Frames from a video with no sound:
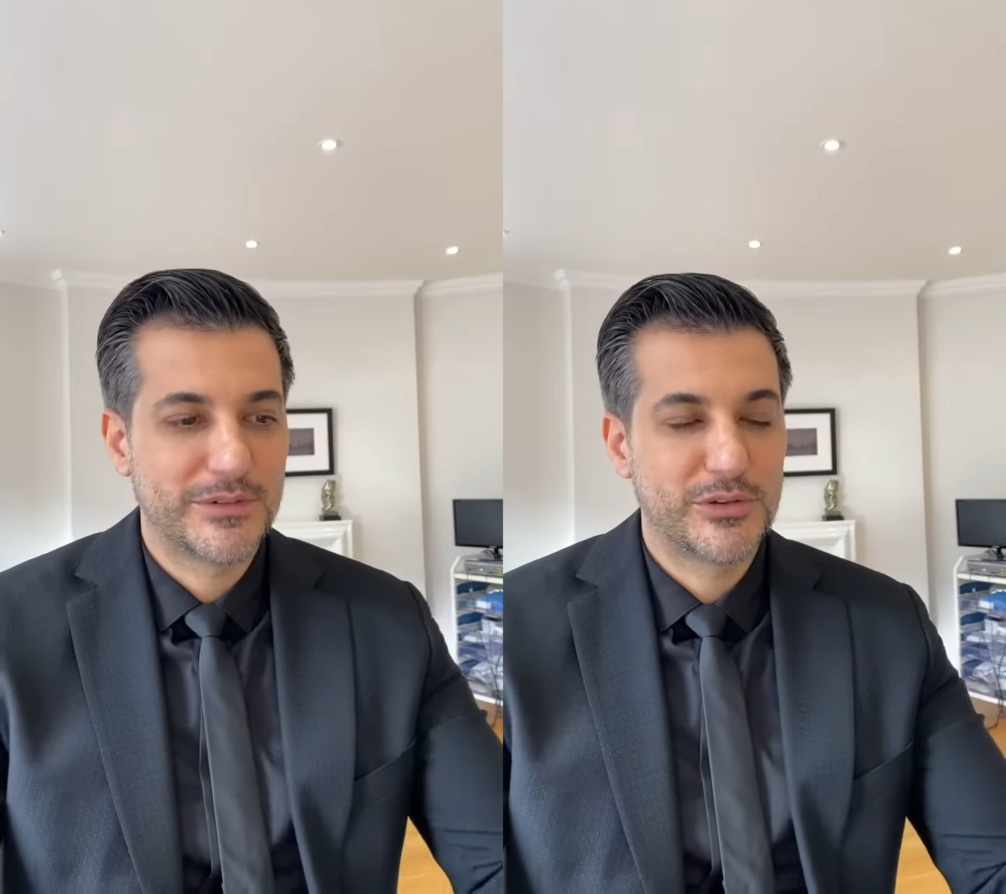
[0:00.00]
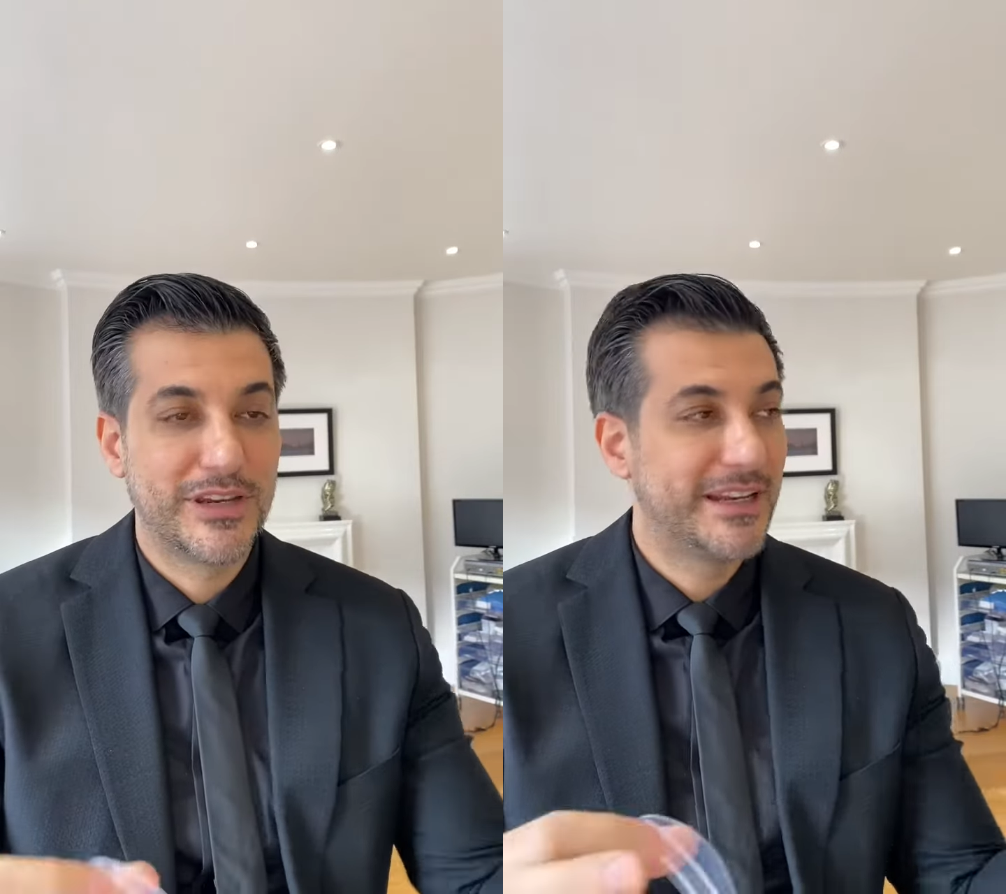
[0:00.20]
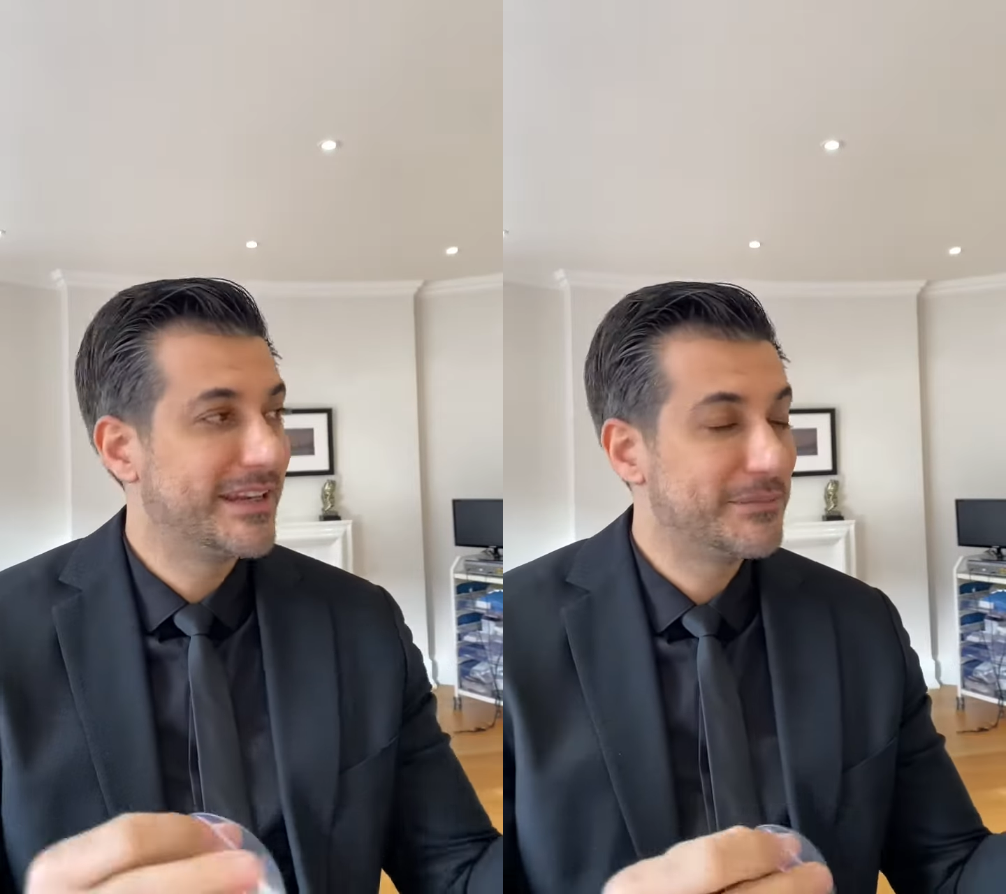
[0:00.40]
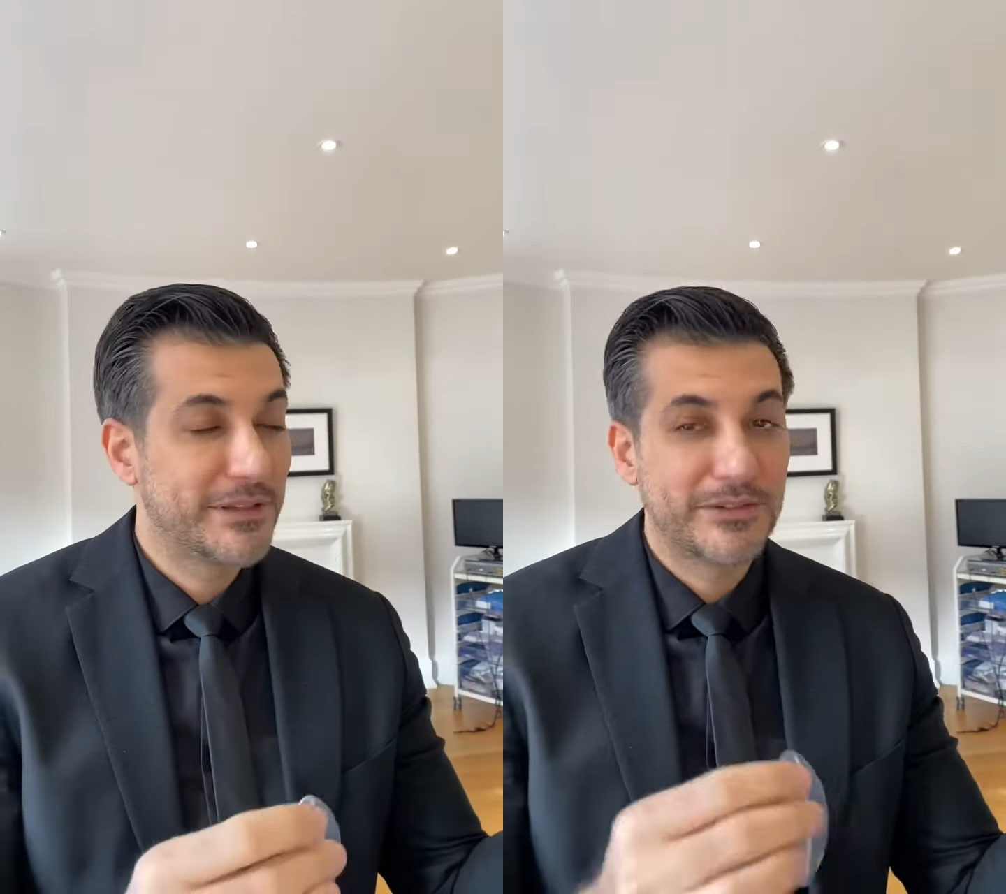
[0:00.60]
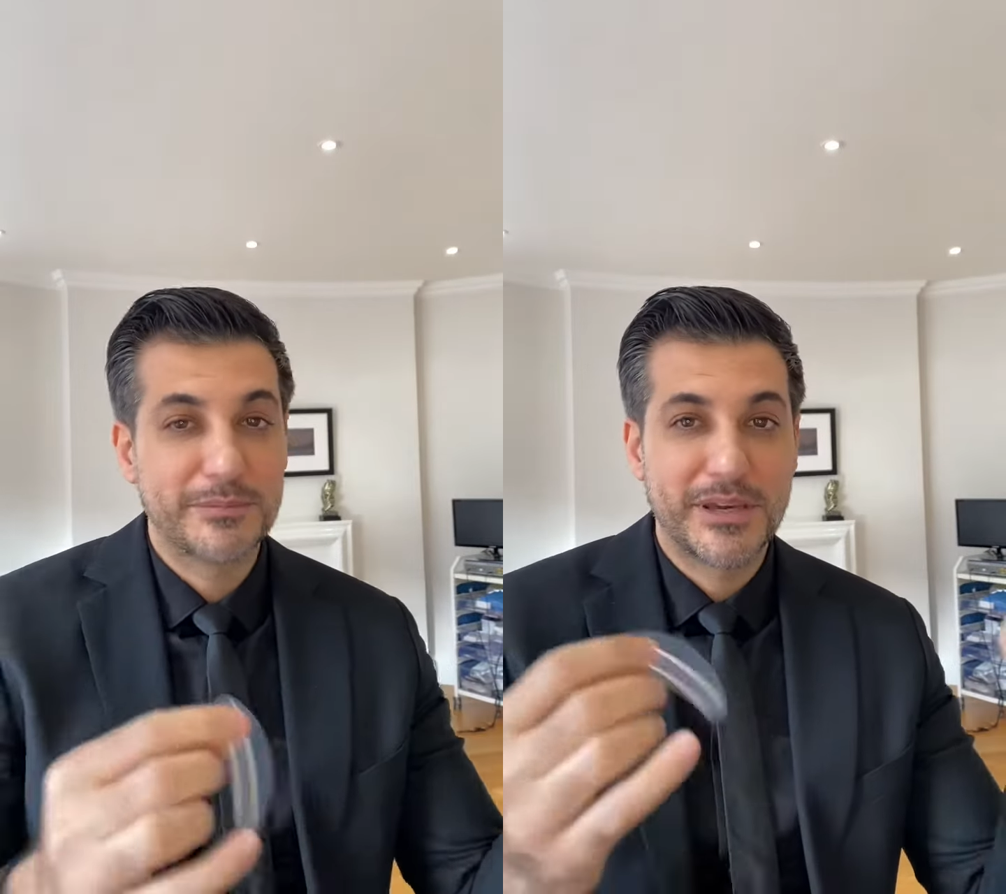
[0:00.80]
Quickly,
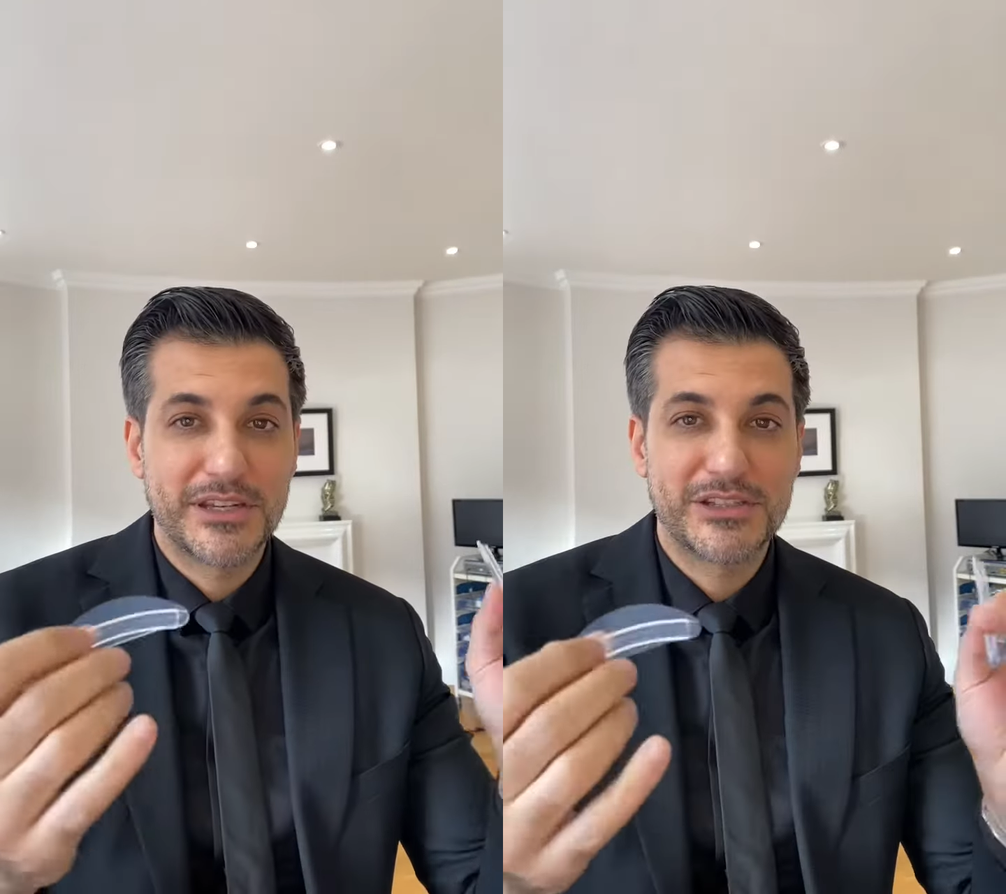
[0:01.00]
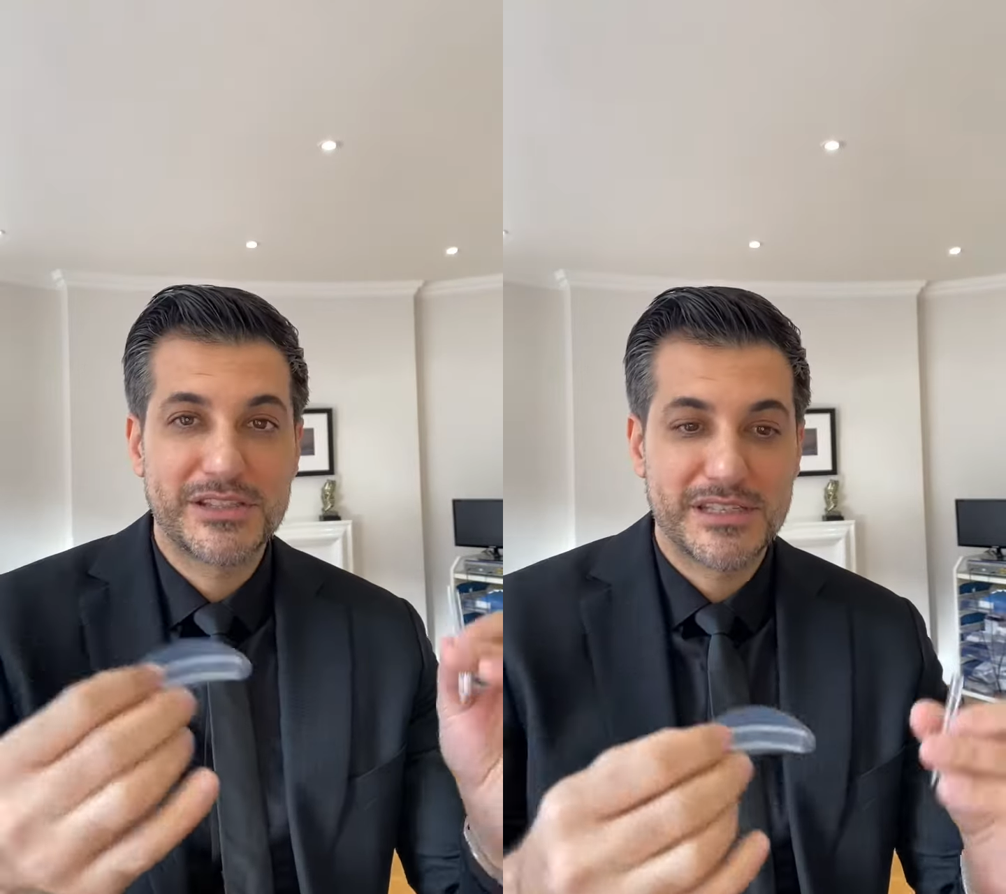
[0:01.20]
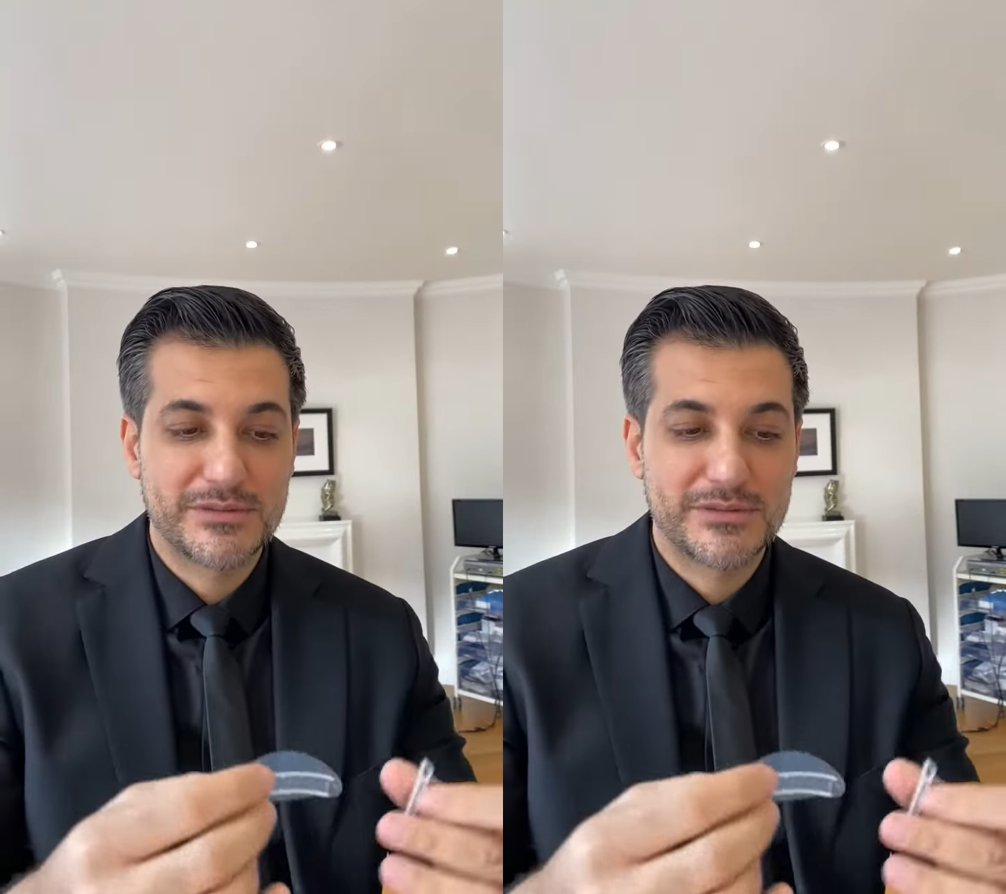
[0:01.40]
in patients,